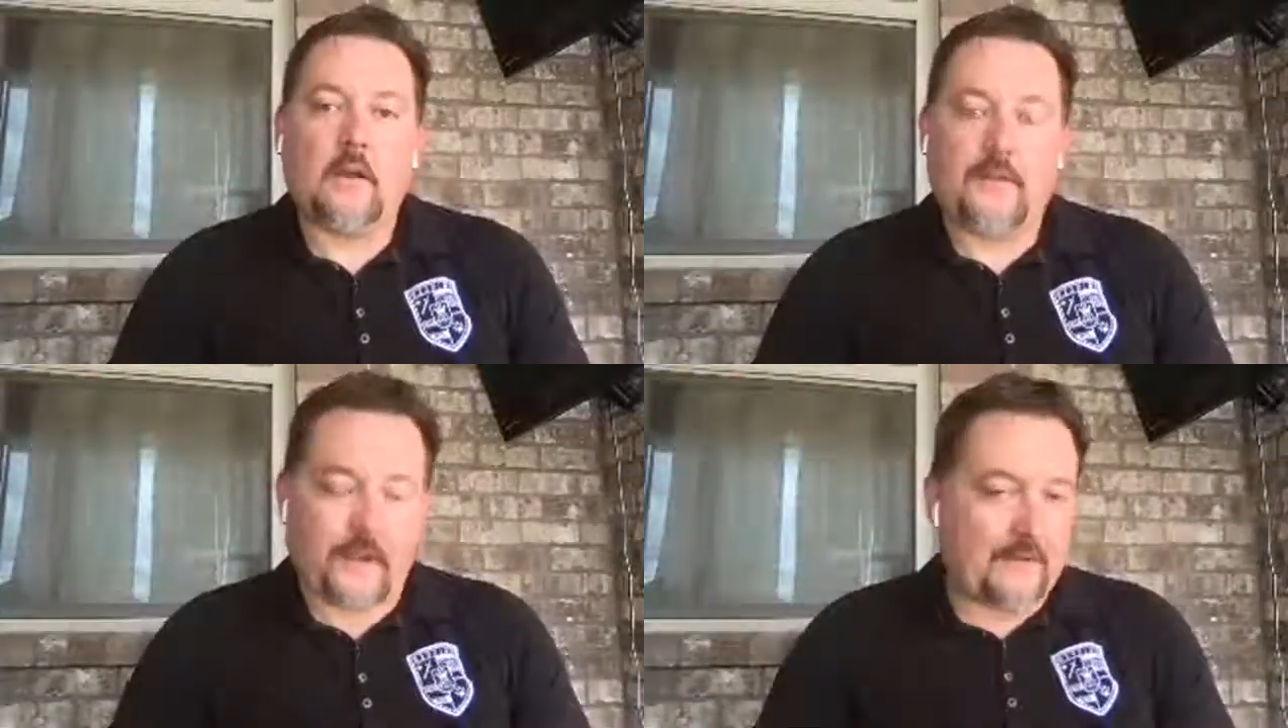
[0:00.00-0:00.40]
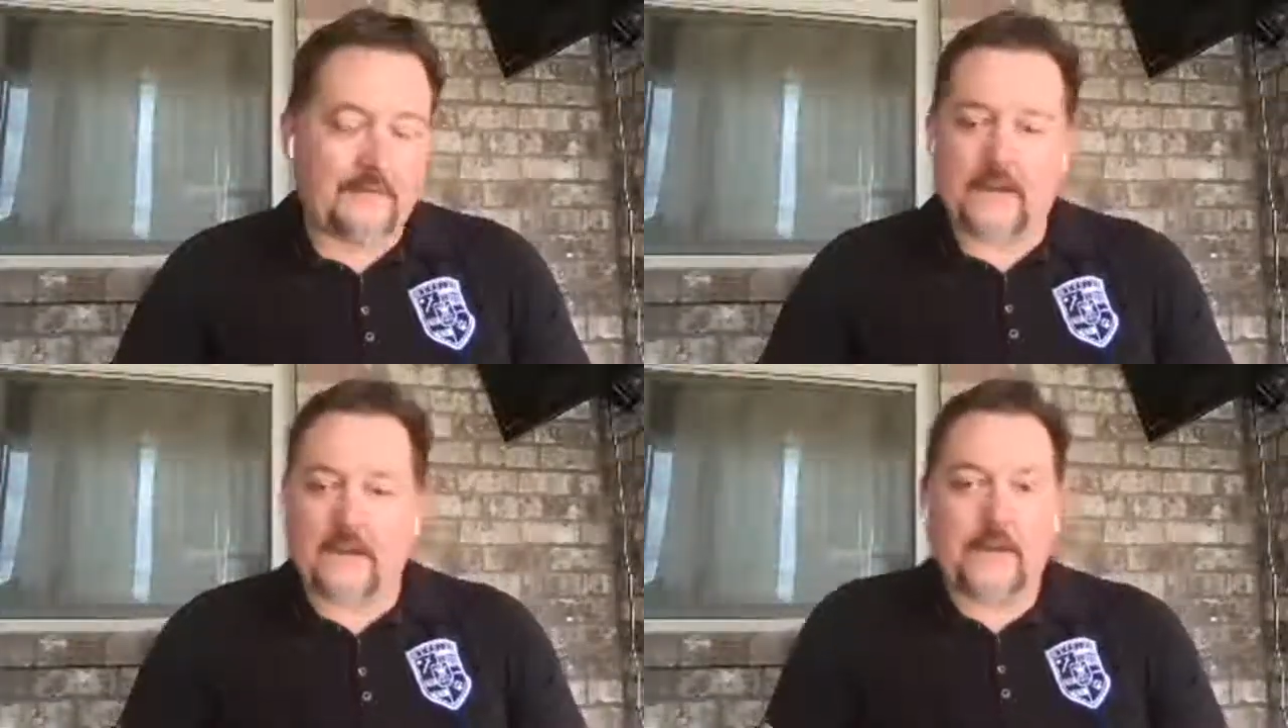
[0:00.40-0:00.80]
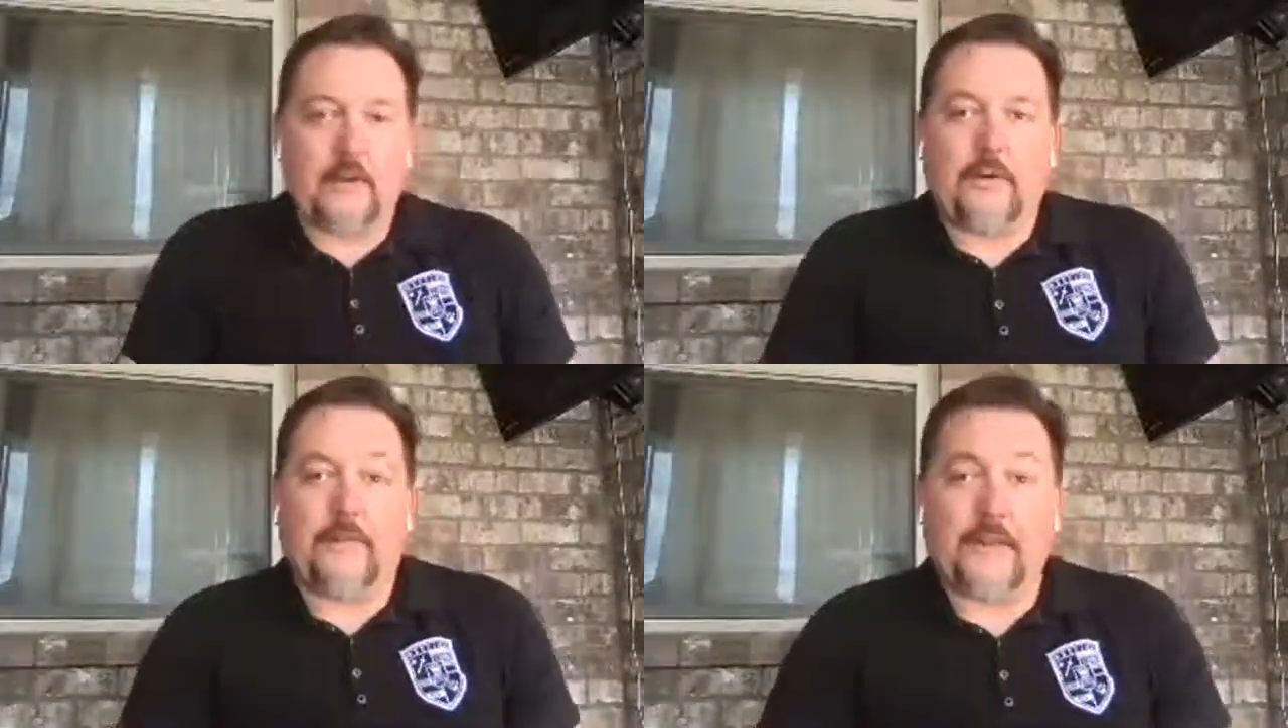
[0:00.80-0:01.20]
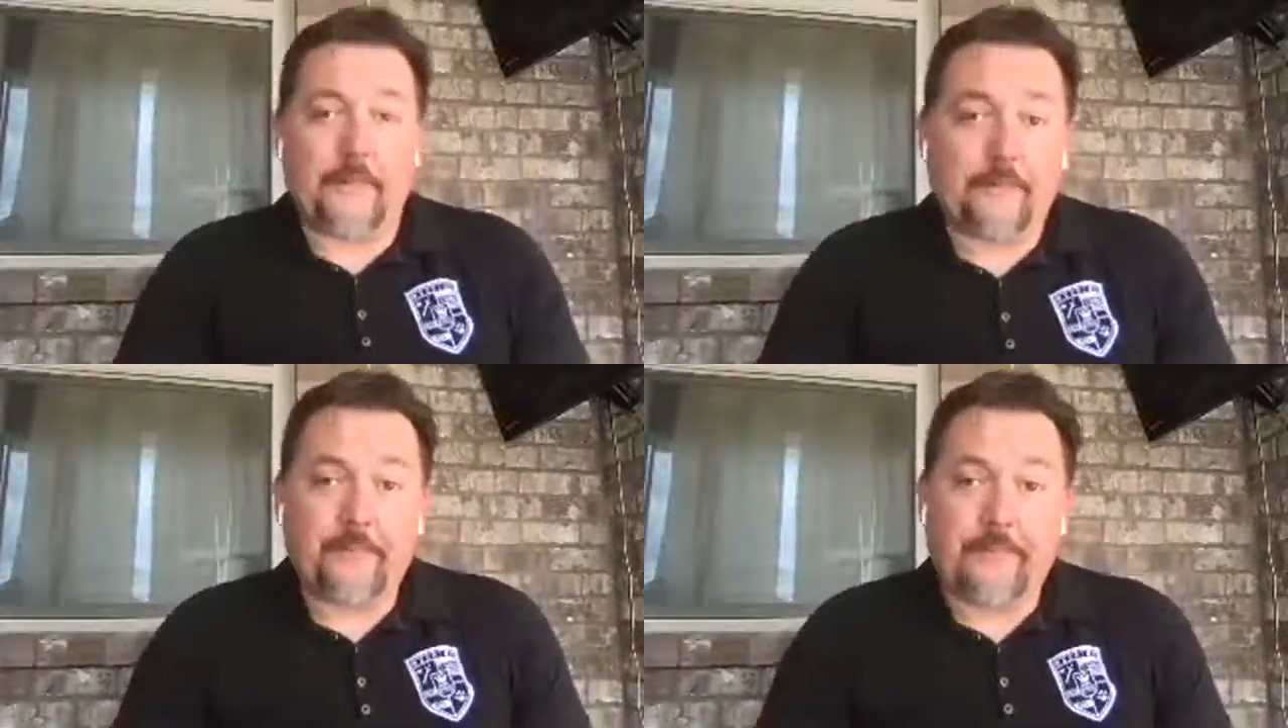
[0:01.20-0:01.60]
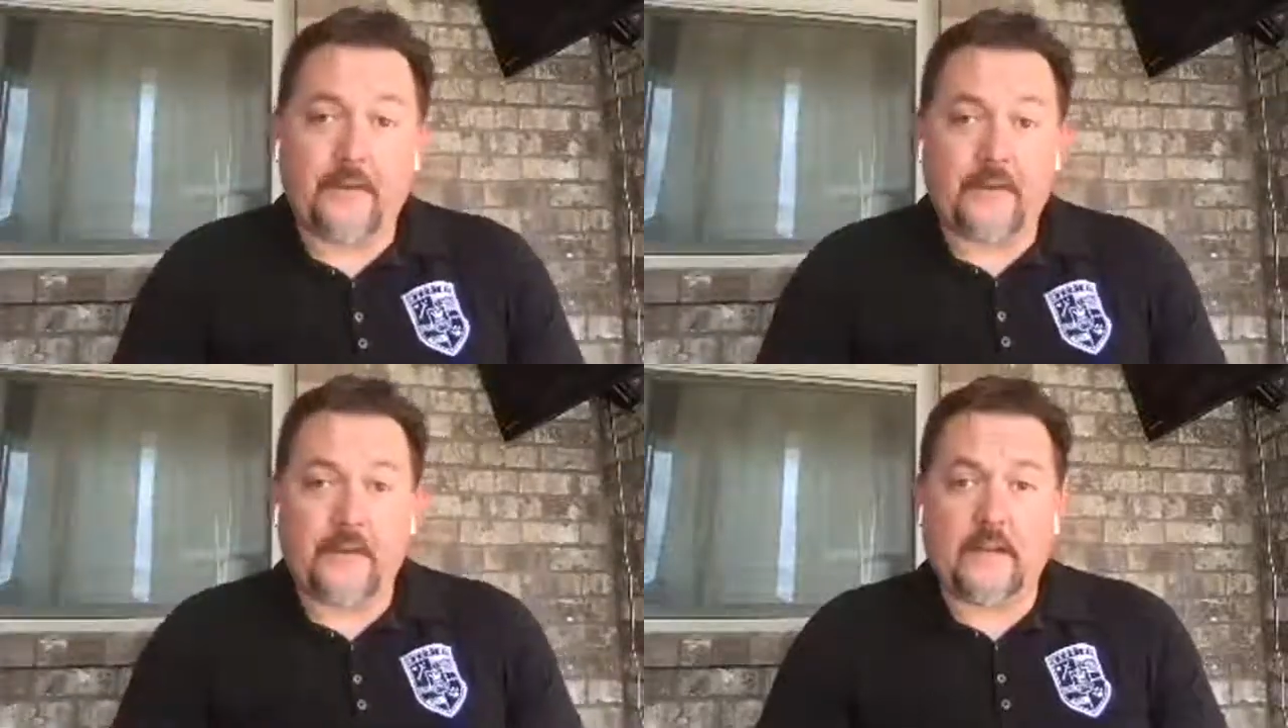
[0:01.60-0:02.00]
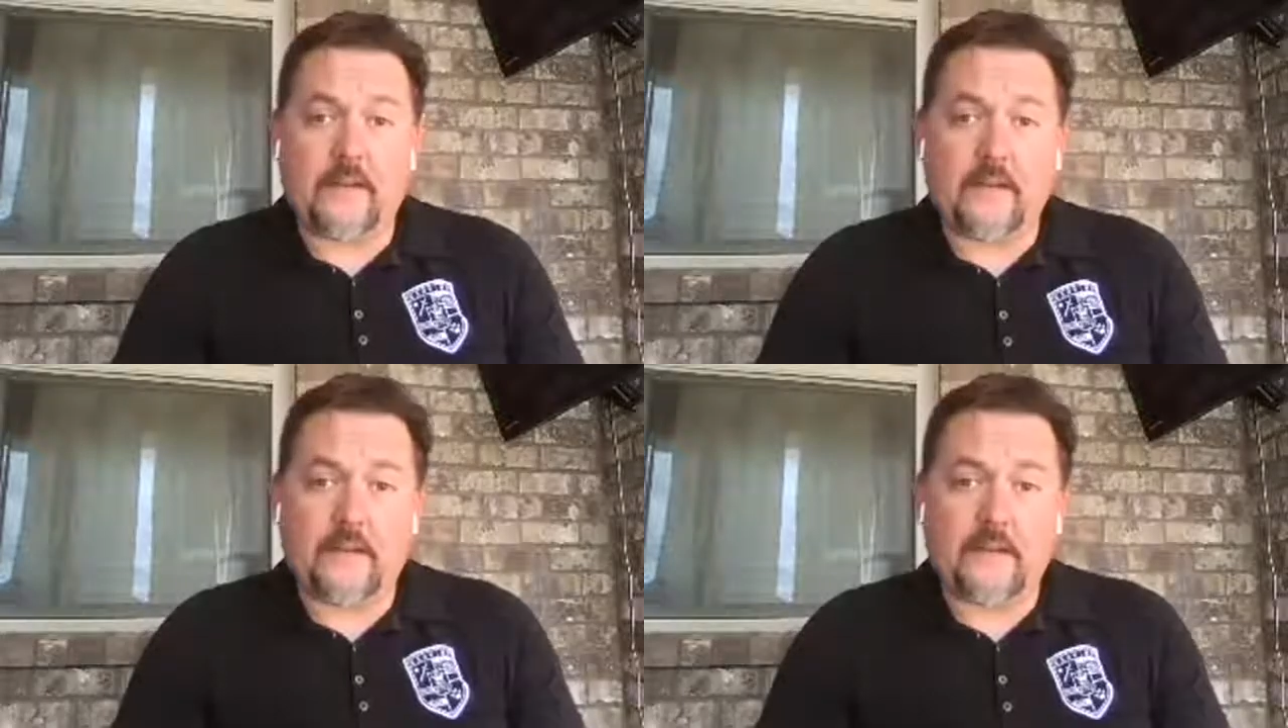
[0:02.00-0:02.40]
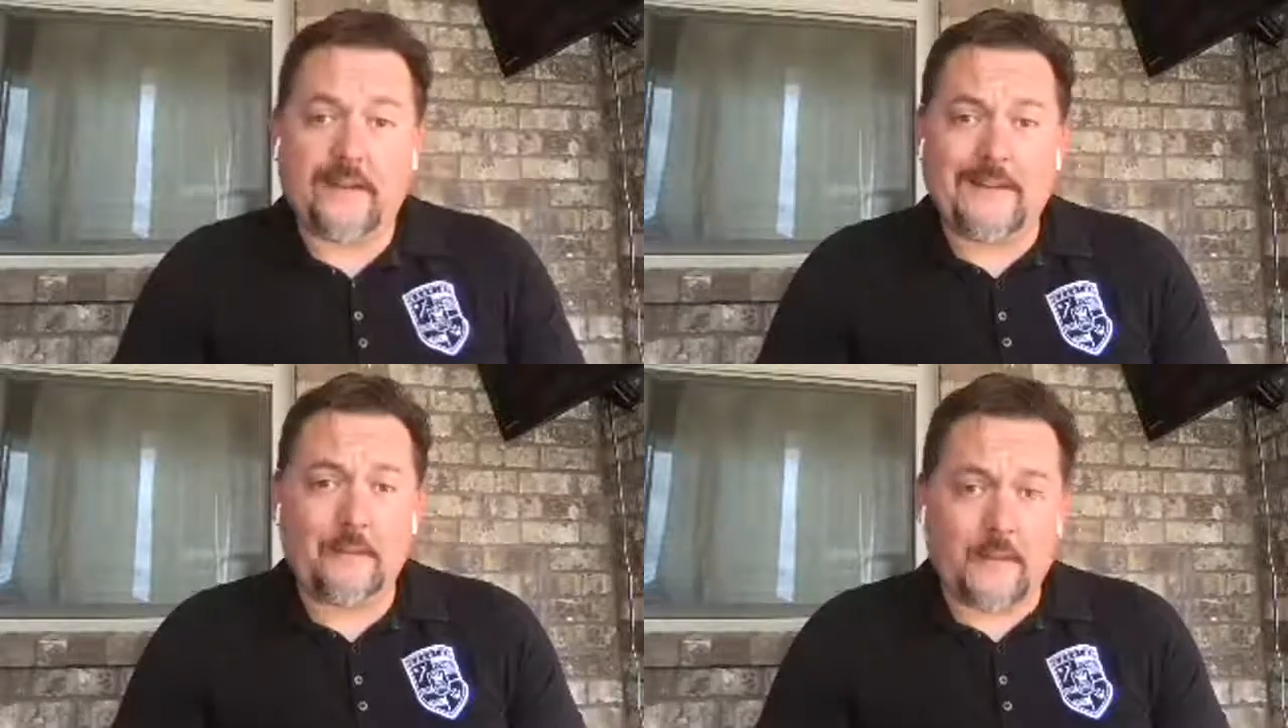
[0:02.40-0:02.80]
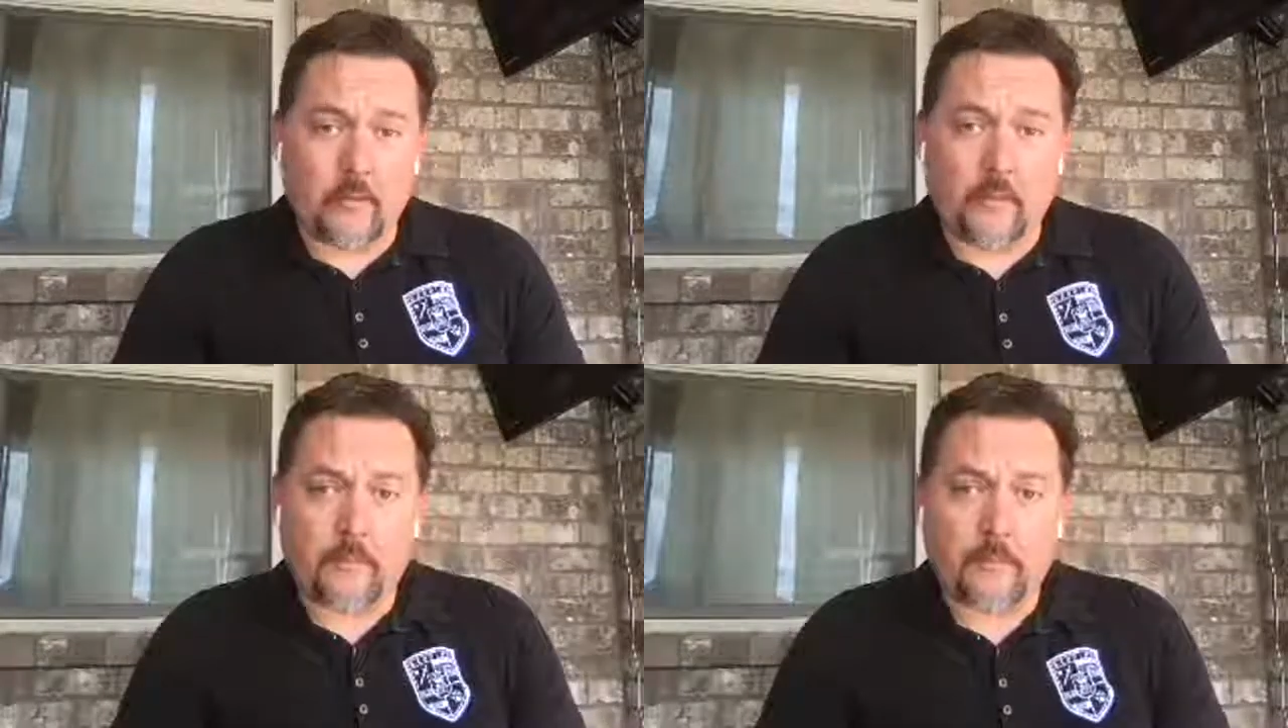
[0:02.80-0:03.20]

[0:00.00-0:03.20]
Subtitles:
Till I figured out I knew everything. Didn't need them anymore.